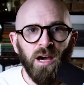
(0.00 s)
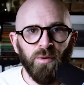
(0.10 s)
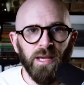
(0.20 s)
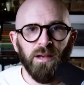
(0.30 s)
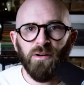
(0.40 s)

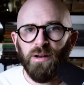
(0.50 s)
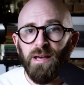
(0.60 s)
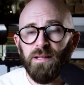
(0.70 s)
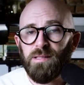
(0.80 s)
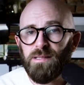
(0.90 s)
we here on
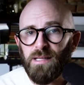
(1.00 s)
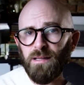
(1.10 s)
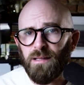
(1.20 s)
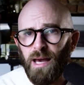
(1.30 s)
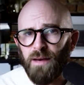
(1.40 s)
Earth
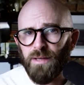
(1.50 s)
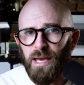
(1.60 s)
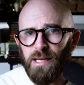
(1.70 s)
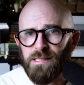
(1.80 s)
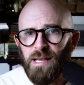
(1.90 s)
still have a
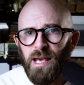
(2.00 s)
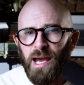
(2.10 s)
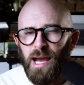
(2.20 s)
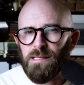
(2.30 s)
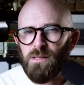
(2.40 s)
guess
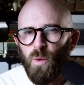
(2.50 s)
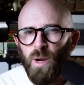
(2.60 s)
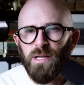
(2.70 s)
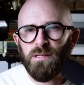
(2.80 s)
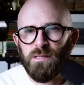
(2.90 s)
as to
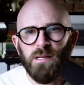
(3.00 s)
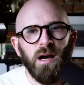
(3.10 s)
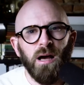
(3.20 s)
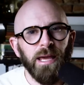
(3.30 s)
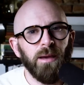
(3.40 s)
which
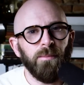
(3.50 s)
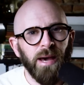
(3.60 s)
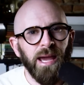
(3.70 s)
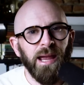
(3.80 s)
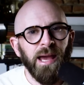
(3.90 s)
star it
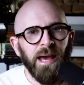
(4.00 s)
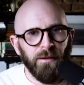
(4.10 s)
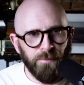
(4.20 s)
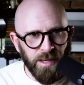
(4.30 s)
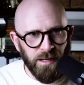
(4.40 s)
may
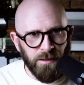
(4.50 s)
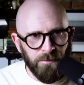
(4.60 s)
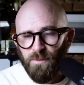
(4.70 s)
have been.